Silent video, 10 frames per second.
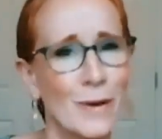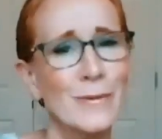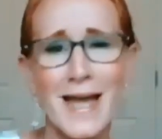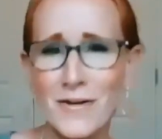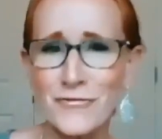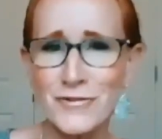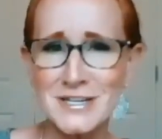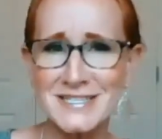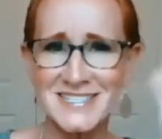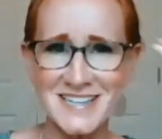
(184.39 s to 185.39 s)
where we get
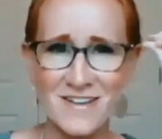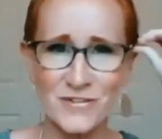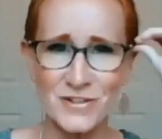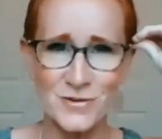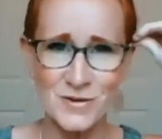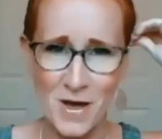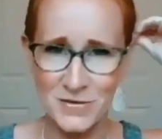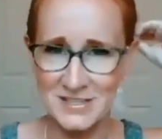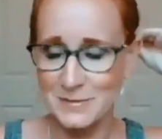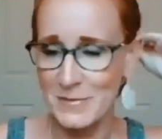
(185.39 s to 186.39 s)
free stuff and learn
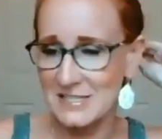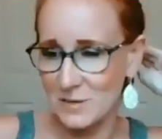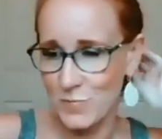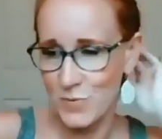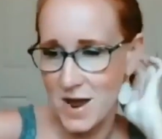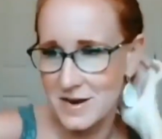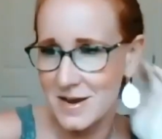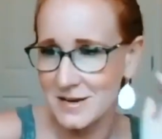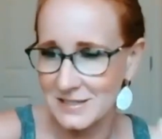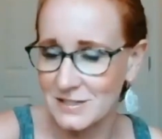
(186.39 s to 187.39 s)
about these amazing products.